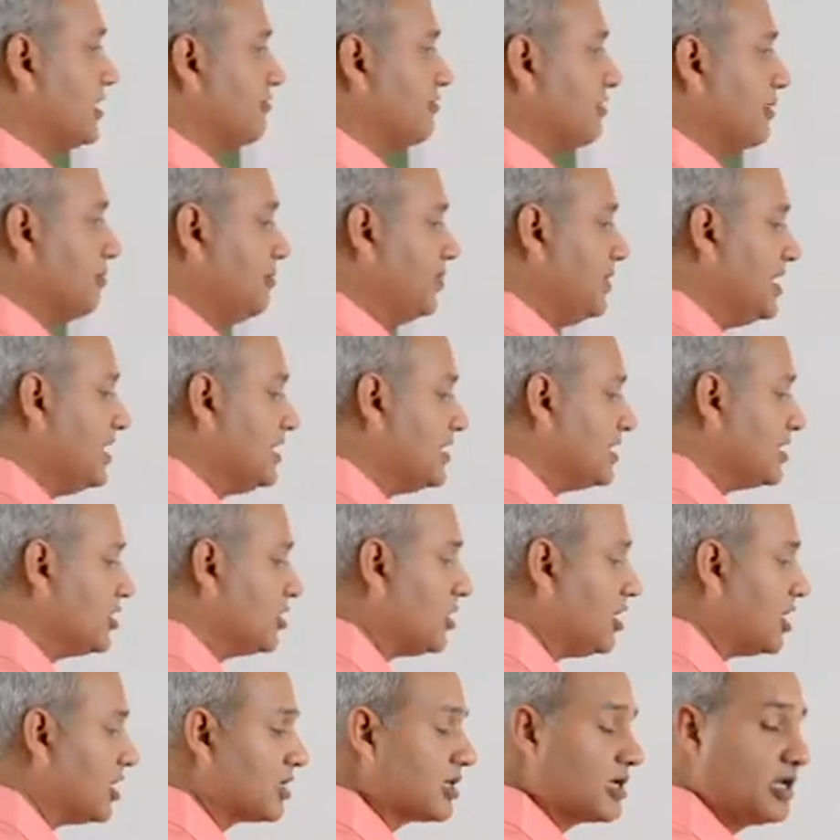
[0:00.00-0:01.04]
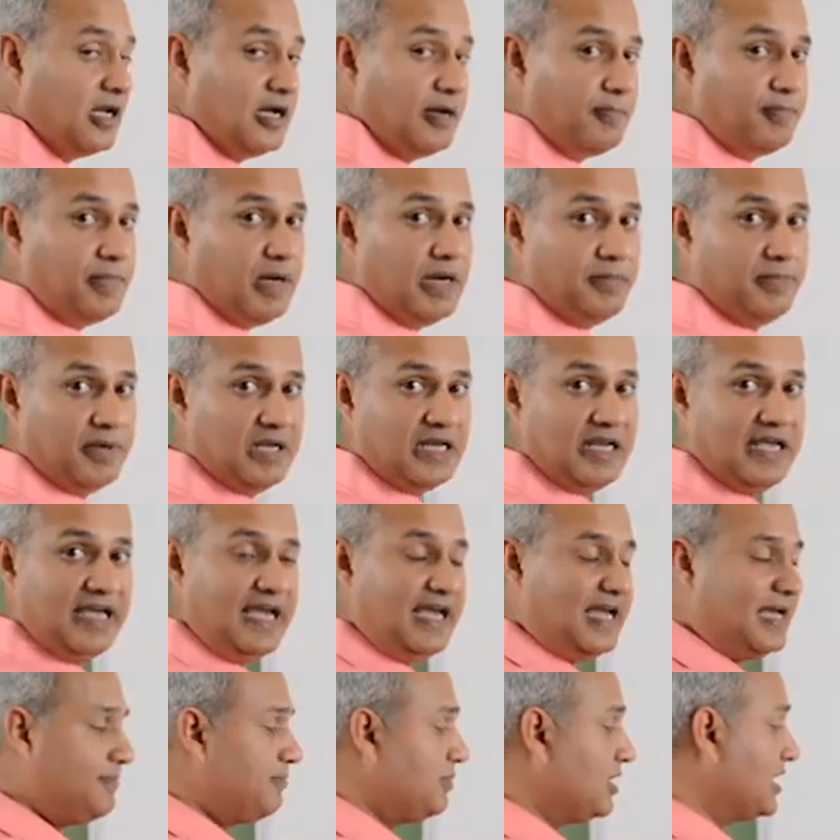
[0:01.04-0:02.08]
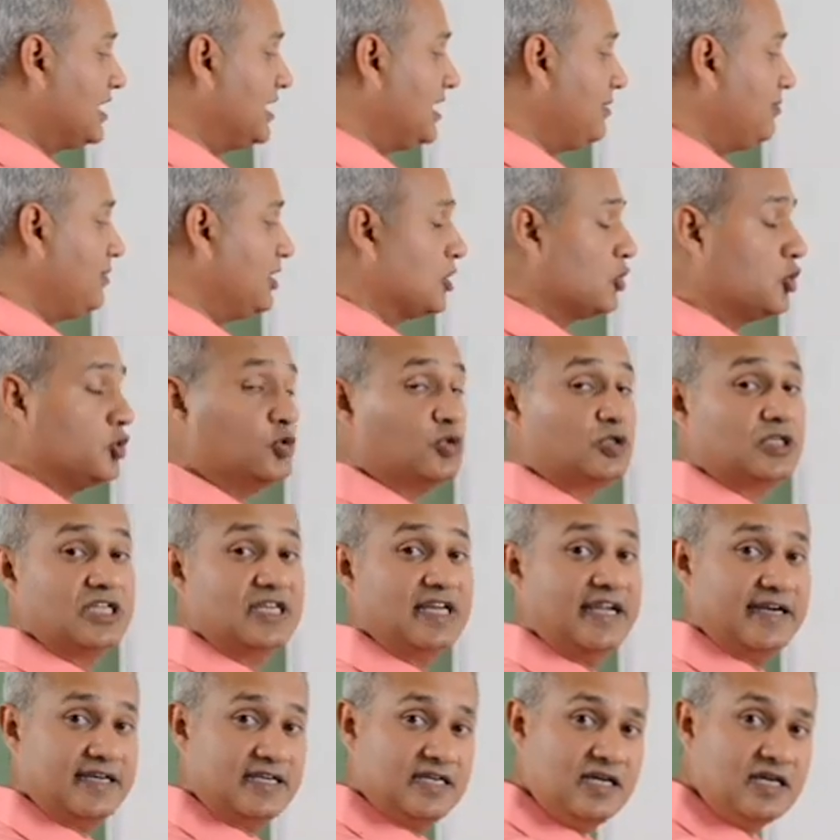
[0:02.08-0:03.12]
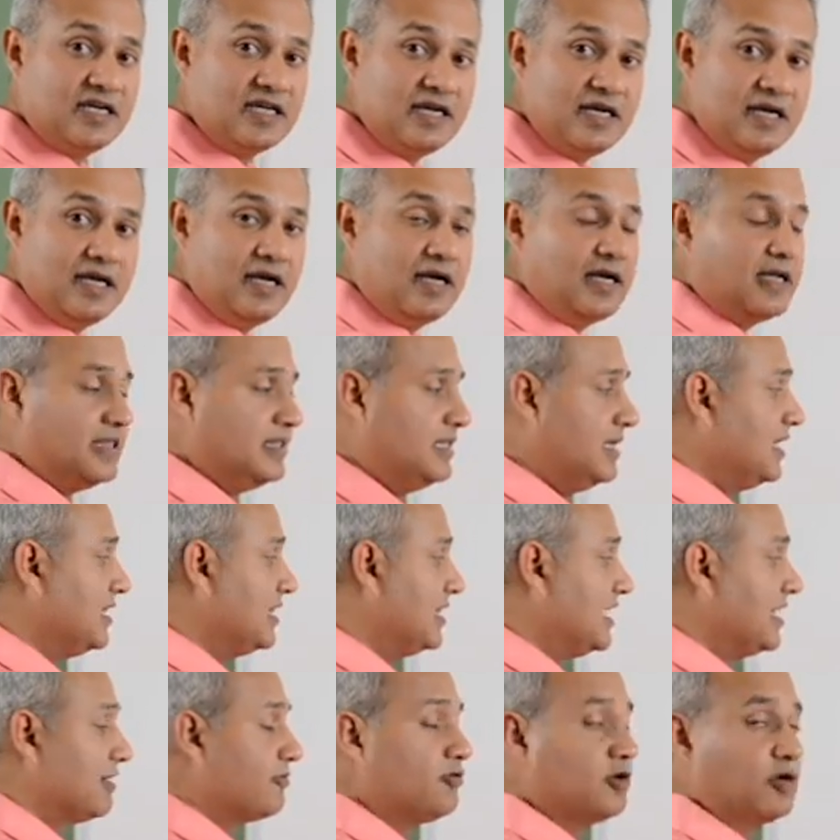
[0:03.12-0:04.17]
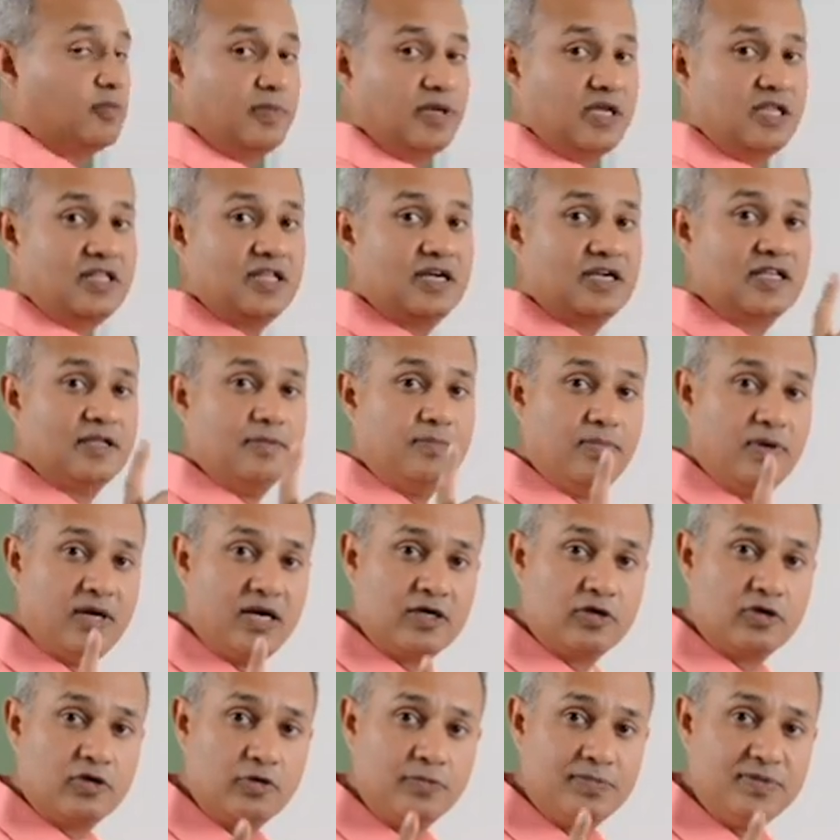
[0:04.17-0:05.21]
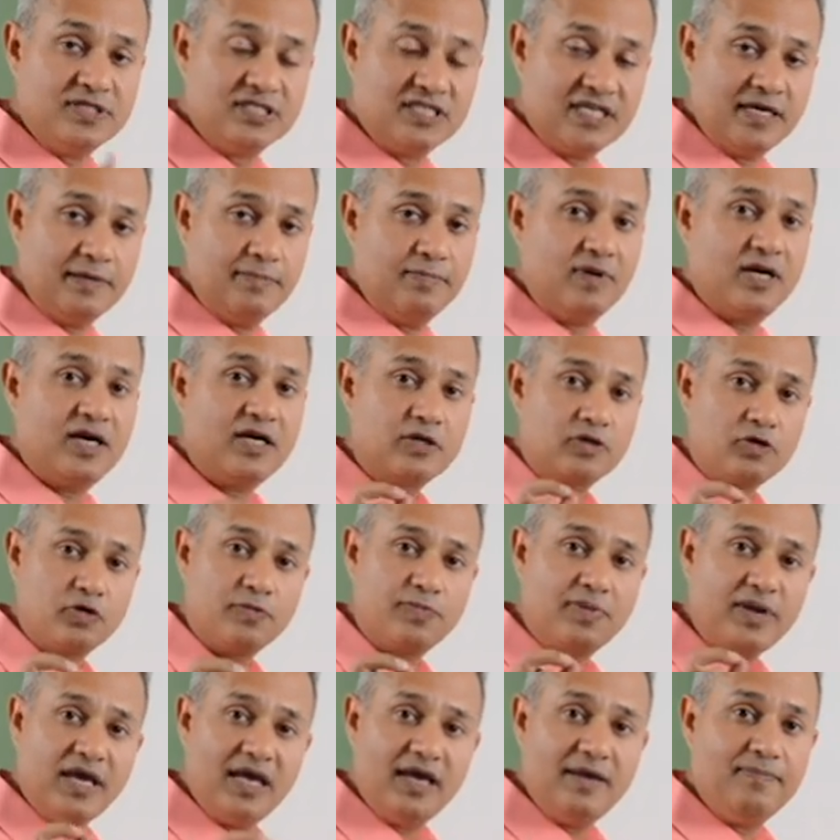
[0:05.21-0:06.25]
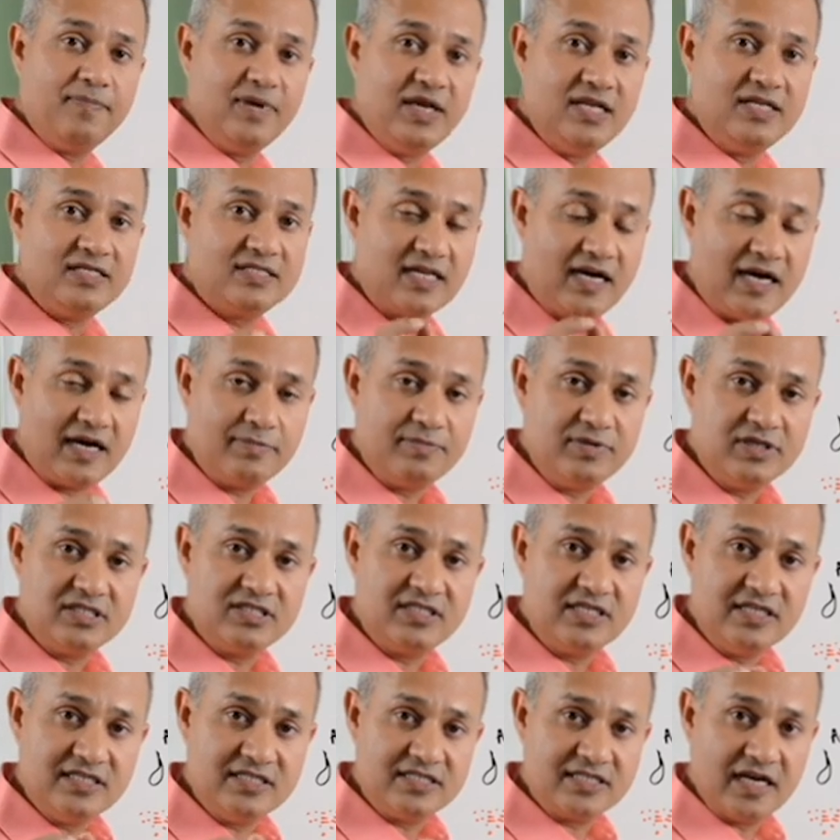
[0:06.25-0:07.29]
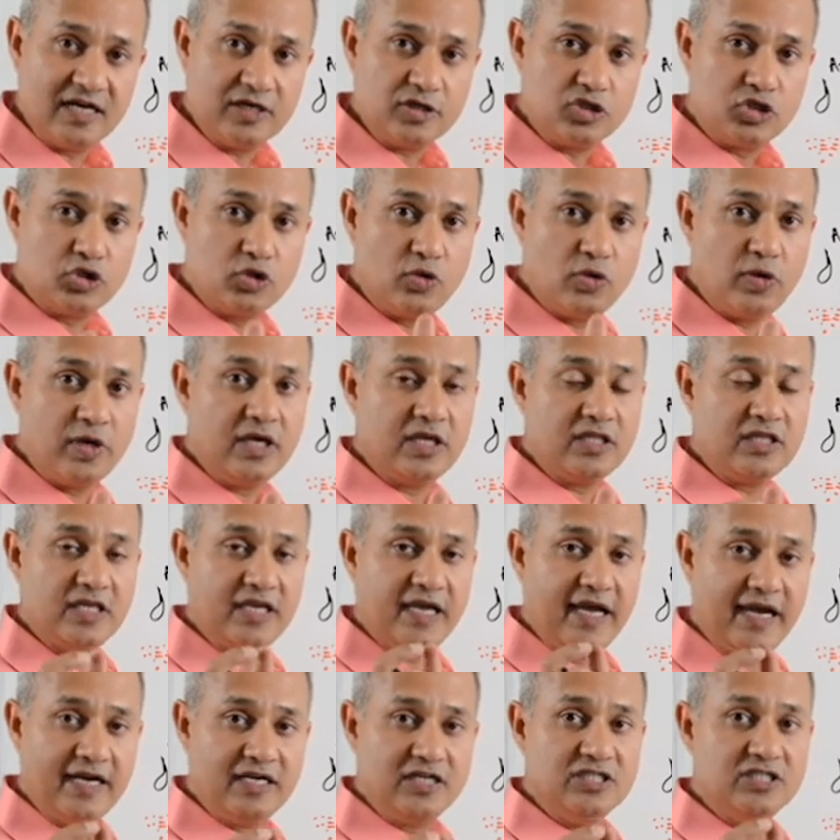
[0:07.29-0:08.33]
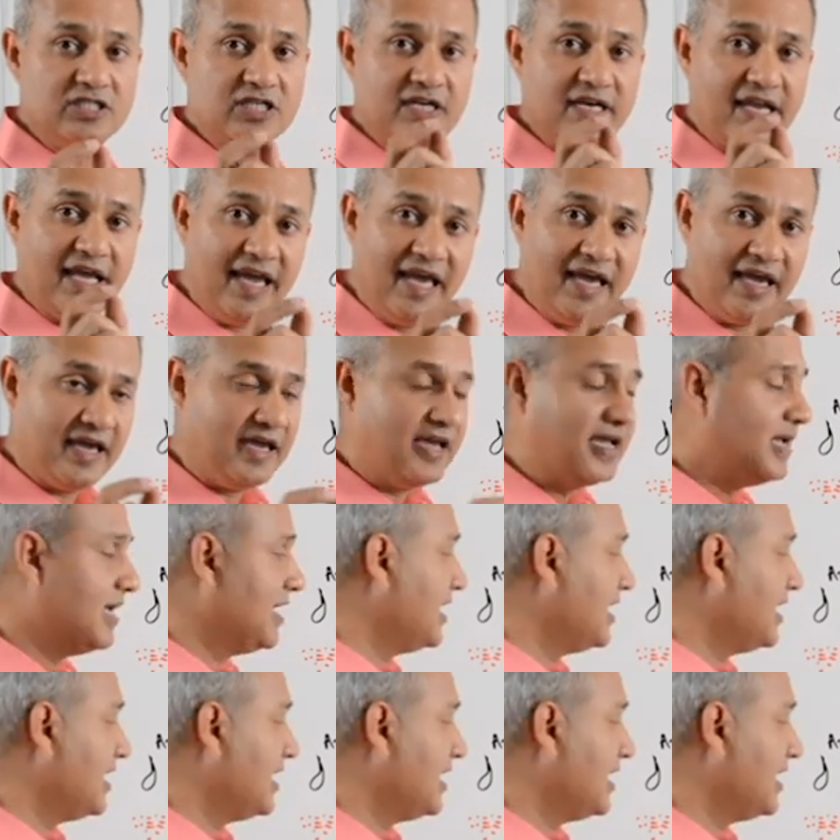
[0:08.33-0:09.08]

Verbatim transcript: if the B did not clump up and A became agglutinated then that would mean that the blood group is A. Blood group A means RBCs are showing the antigen A